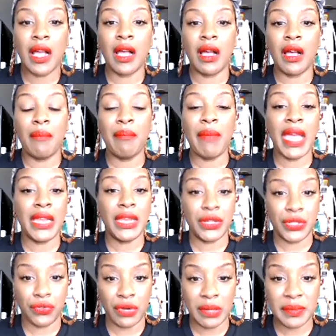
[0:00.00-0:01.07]

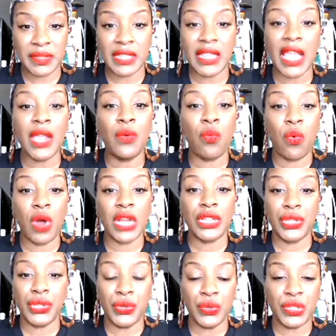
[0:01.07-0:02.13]
manuscripts. They want
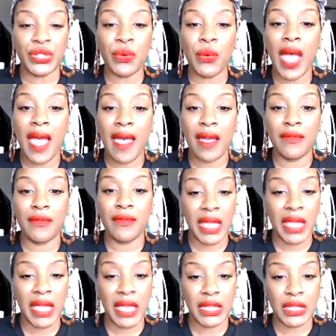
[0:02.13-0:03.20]
you to have your
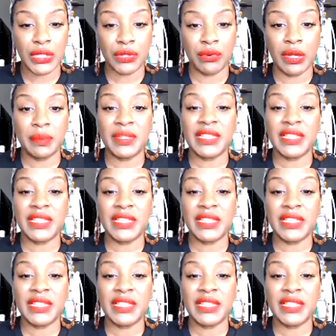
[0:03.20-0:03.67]
manuscript